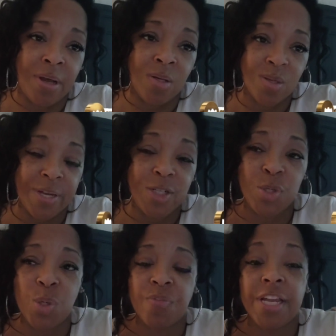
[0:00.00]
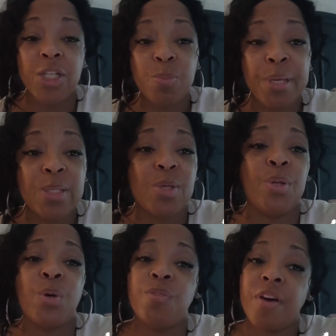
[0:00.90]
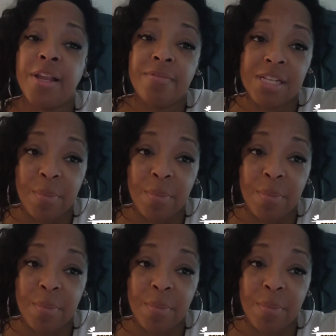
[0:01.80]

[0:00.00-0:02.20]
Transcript: Also hit your notification bell so you're notified every